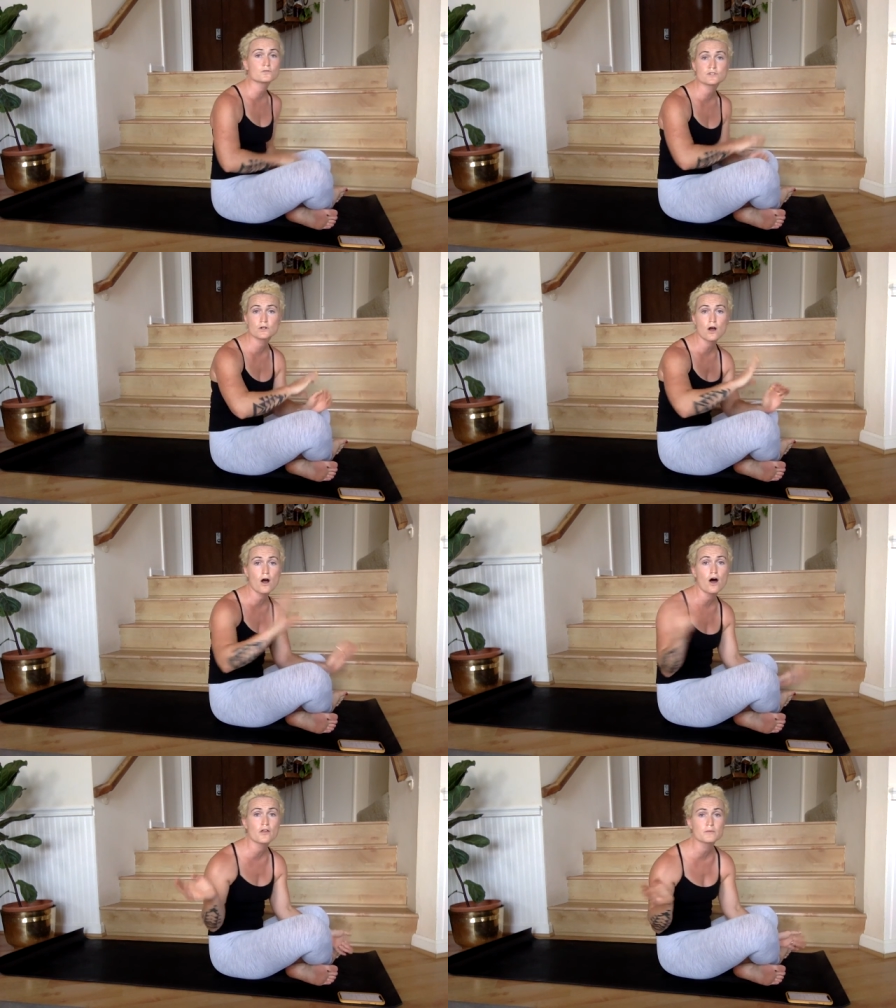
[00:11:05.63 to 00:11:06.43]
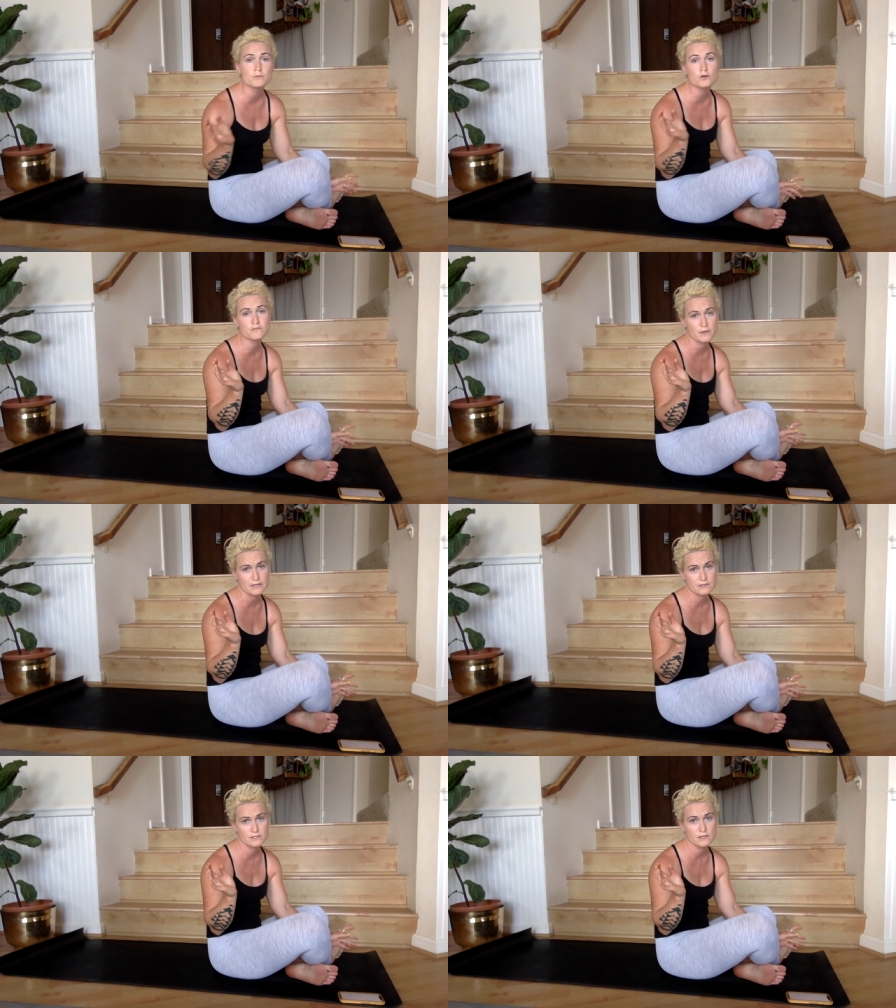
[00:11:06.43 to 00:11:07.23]
Those are all the
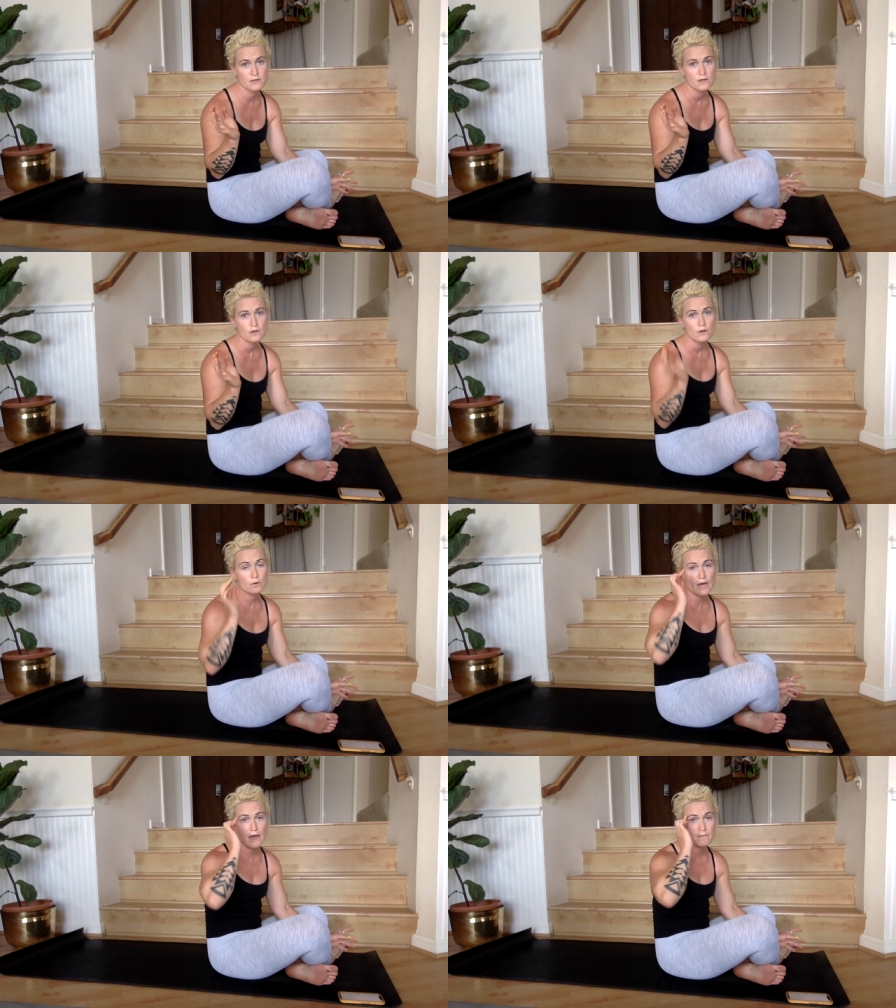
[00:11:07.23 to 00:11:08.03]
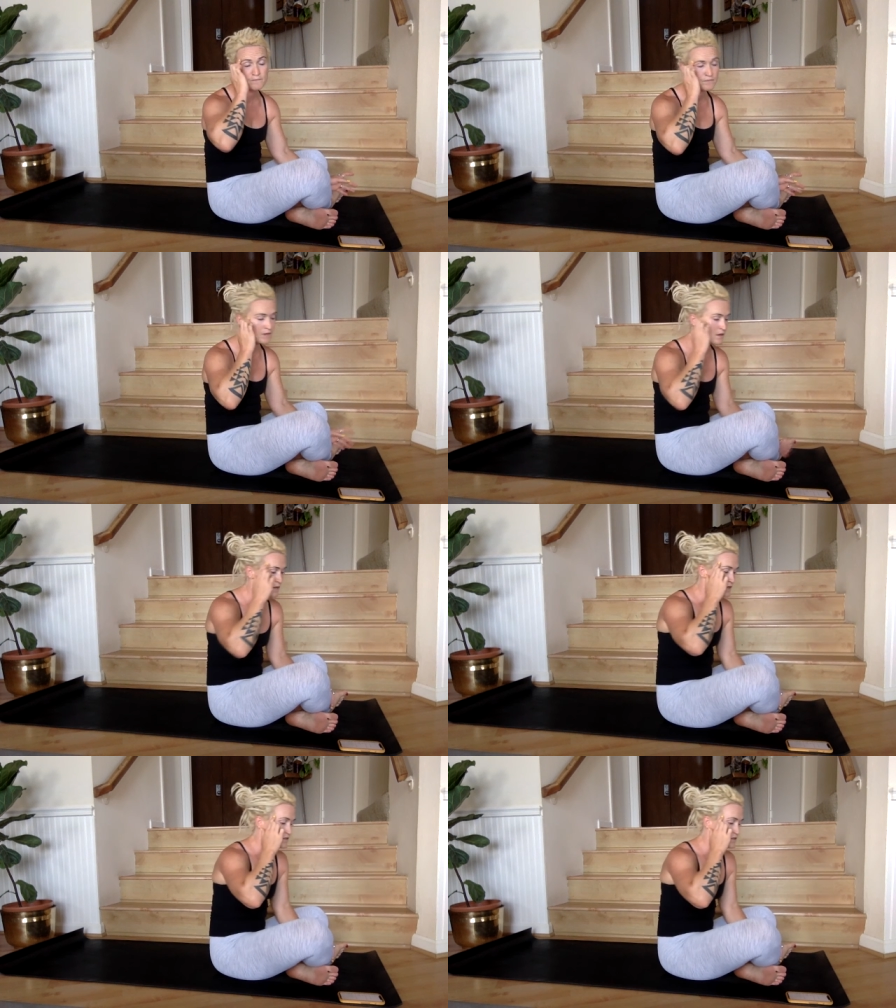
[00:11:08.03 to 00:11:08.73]
movements, okay?